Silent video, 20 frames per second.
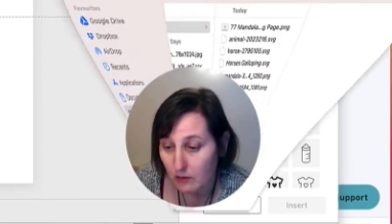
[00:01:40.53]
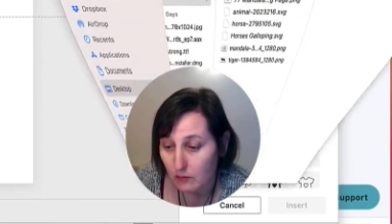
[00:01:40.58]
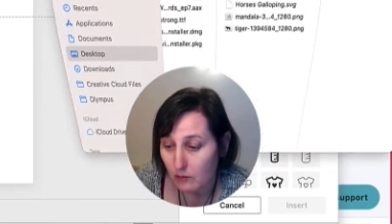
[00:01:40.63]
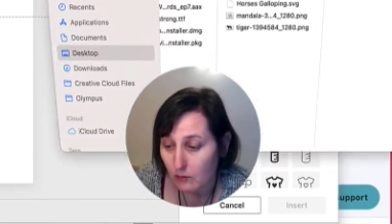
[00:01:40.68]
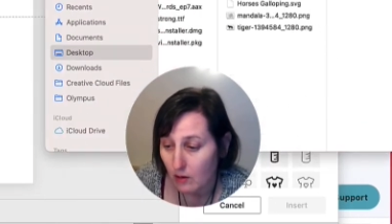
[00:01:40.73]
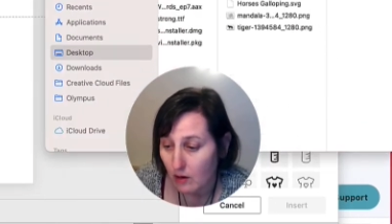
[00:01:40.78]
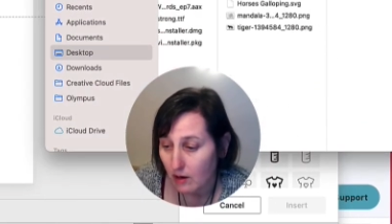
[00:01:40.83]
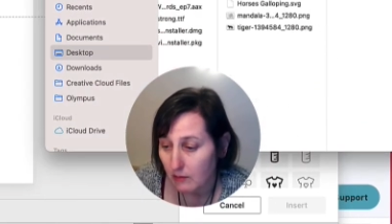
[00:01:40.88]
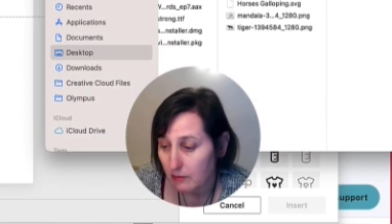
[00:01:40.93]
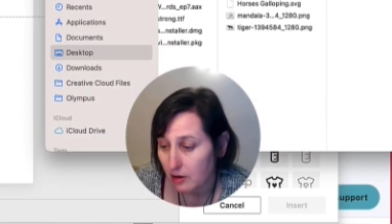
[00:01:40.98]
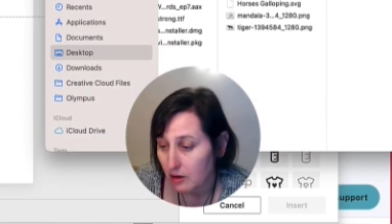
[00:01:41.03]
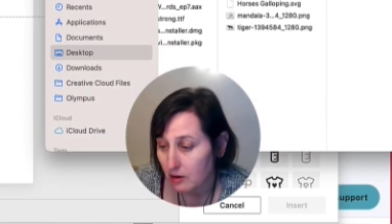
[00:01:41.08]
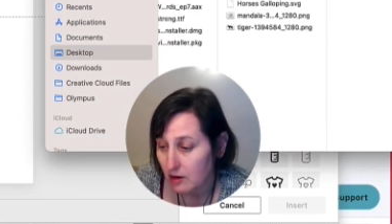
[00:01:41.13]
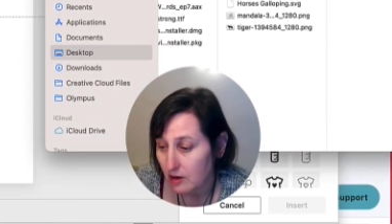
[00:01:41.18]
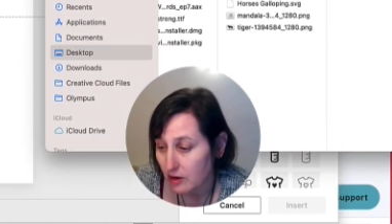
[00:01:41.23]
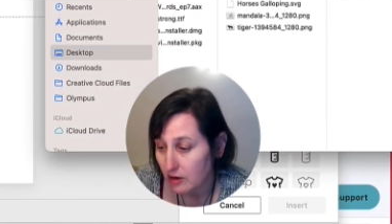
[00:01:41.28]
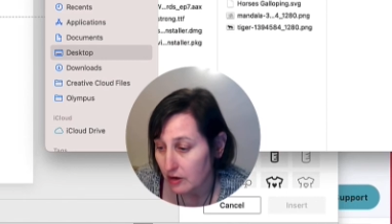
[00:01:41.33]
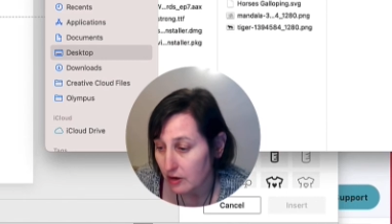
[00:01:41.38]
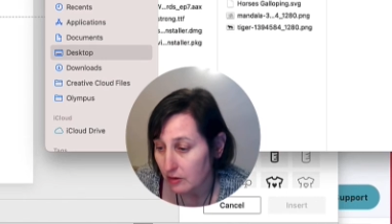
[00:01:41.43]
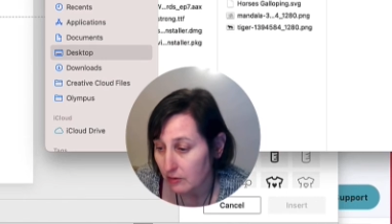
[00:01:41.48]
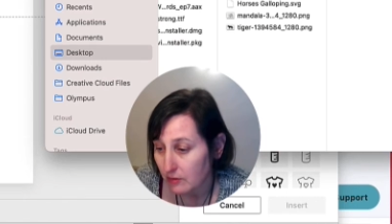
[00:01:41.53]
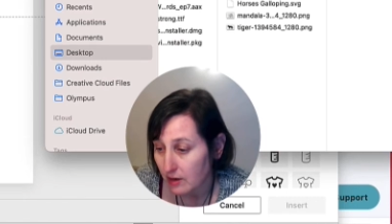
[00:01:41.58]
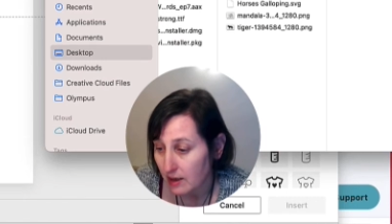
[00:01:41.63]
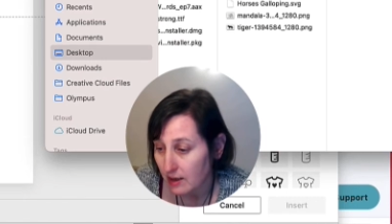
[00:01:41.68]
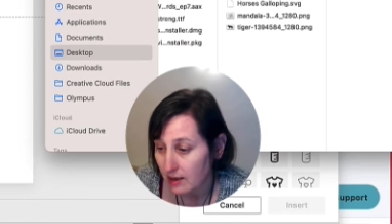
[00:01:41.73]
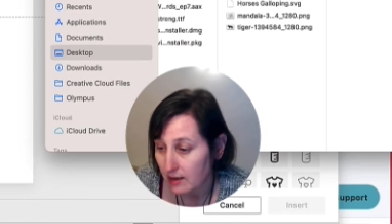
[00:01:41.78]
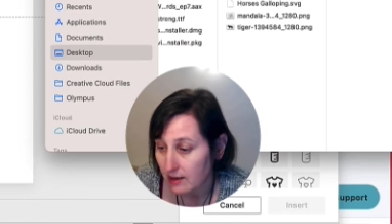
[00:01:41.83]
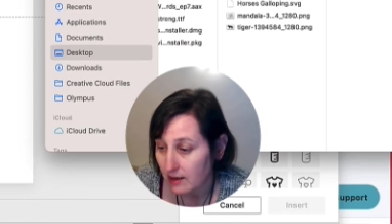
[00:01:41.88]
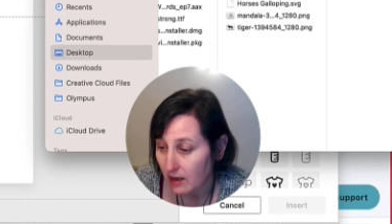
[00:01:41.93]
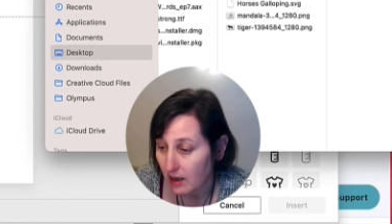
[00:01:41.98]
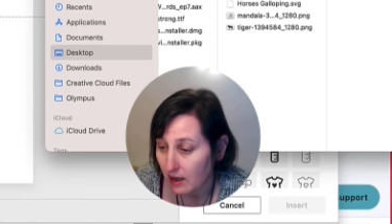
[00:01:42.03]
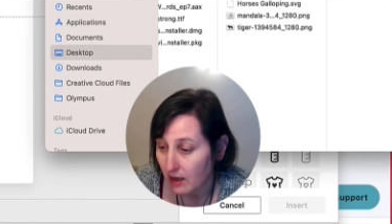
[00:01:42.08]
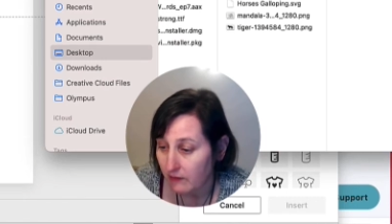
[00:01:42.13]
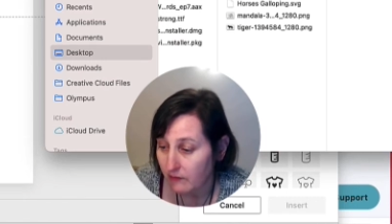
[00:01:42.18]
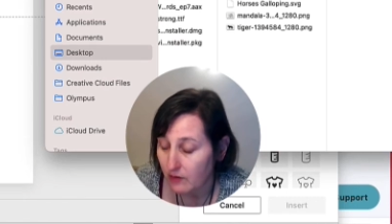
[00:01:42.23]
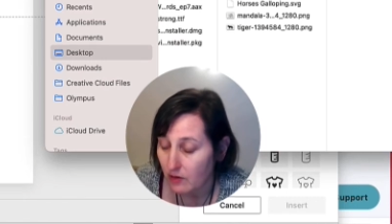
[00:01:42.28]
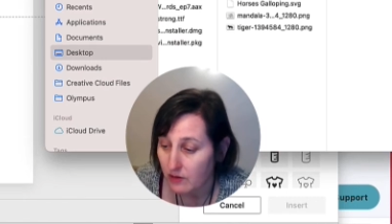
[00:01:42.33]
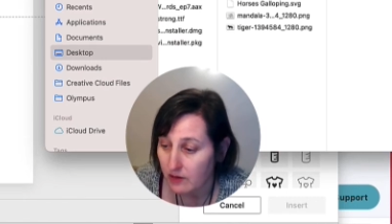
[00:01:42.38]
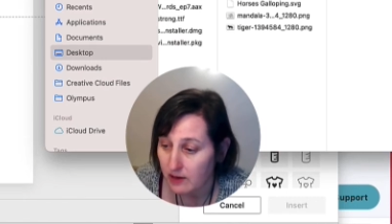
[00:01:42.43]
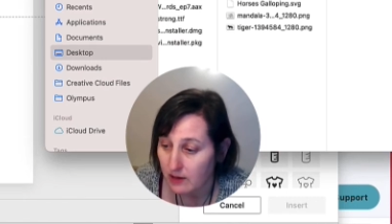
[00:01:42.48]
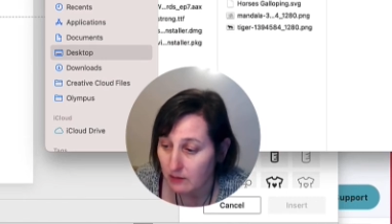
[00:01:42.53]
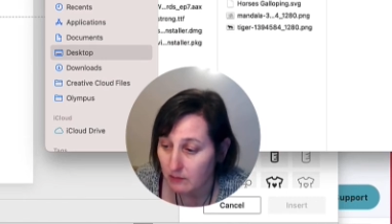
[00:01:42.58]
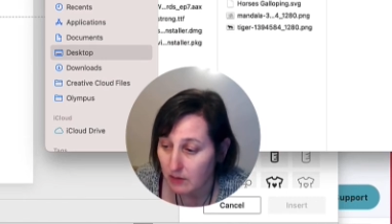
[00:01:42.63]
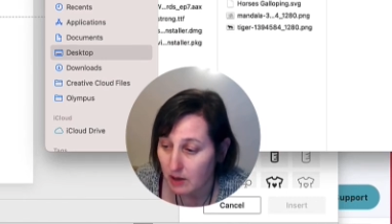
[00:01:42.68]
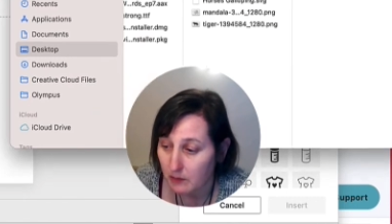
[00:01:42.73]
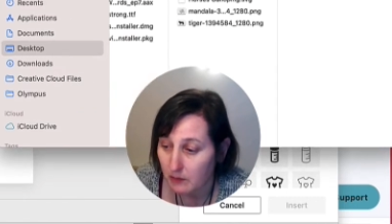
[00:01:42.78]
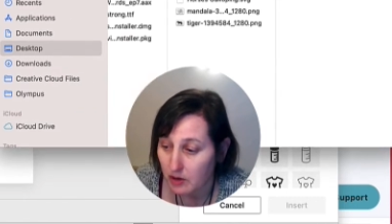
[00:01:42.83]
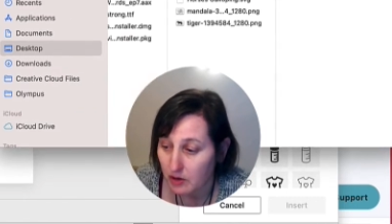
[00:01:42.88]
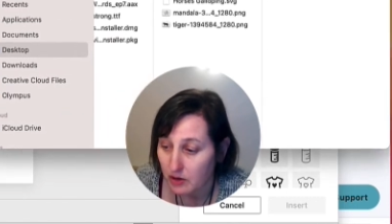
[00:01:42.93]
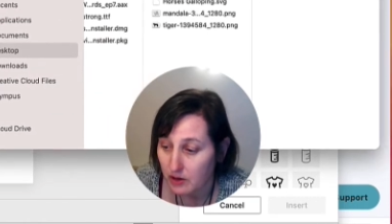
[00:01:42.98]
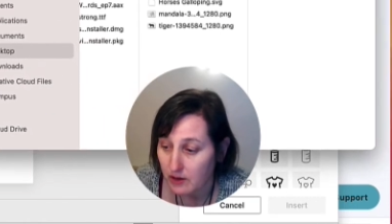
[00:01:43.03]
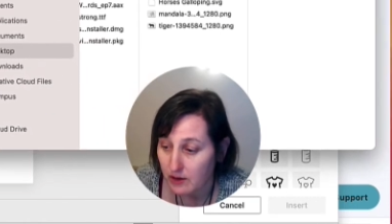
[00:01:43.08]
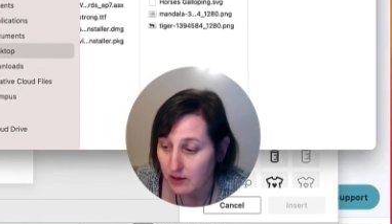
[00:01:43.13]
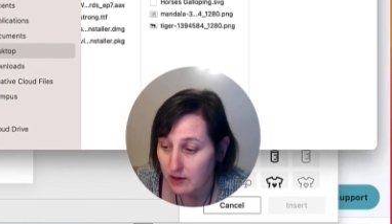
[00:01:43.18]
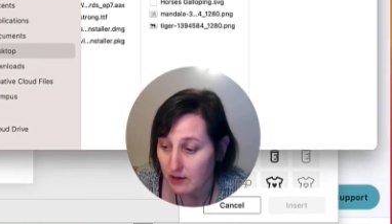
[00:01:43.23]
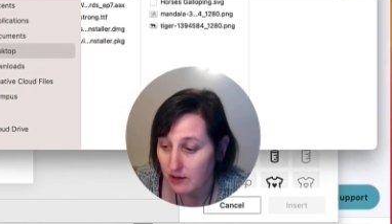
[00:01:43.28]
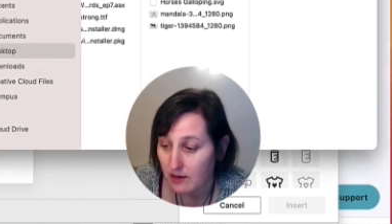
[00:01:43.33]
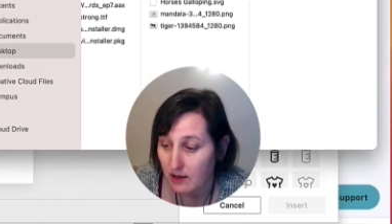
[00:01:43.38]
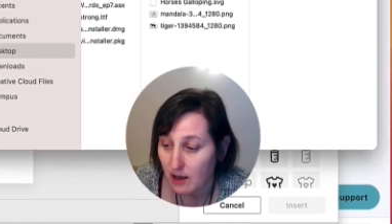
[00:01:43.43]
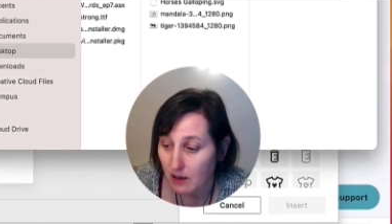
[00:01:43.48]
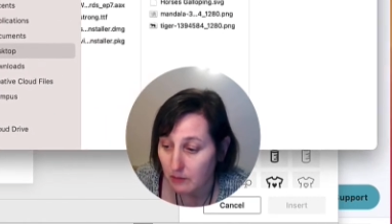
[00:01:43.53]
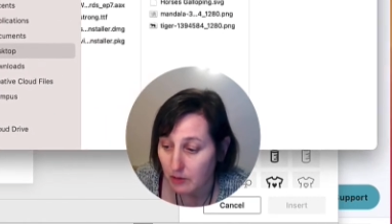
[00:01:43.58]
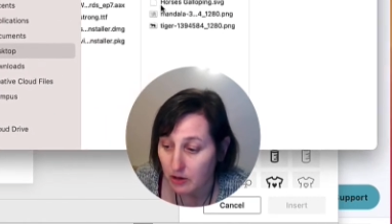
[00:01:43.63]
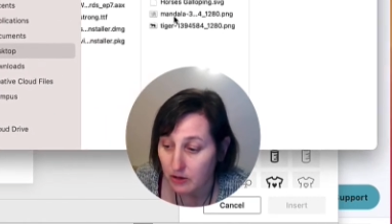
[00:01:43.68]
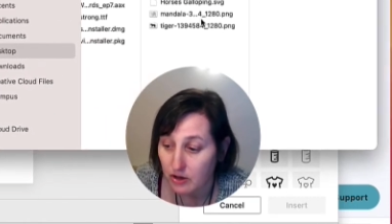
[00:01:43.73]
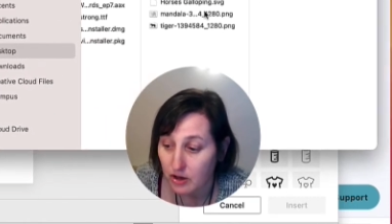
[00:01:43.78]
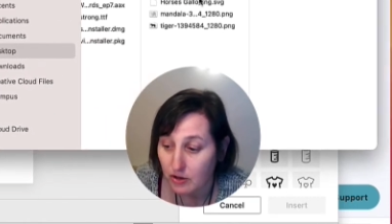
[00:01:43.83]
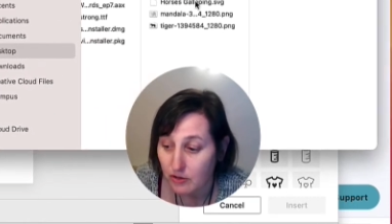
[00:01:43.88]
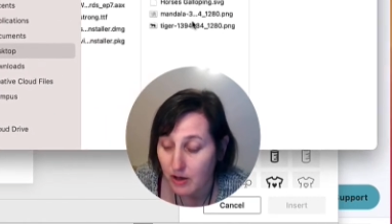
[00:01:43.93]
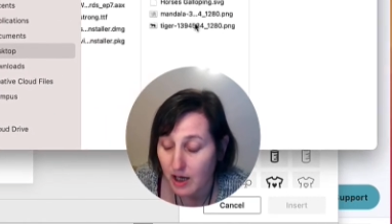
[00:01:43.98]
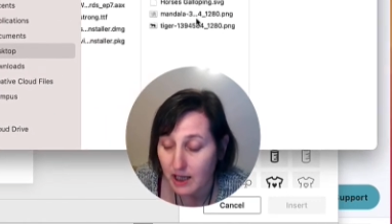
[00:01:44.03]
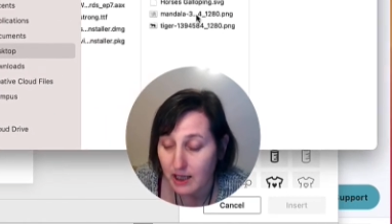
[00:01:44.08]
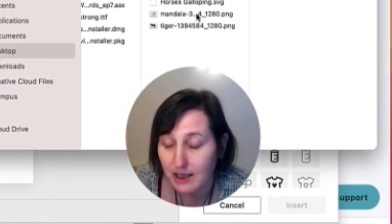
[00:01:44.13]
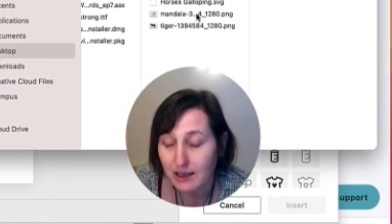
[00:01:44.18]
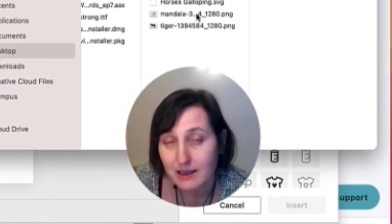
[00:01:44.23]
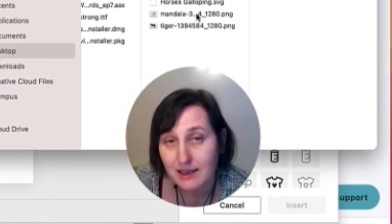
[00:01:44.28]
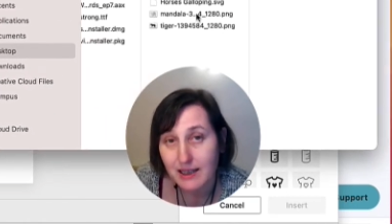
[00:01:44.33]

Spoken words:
what I'm going to do is I've got some images that I'm going to drag in.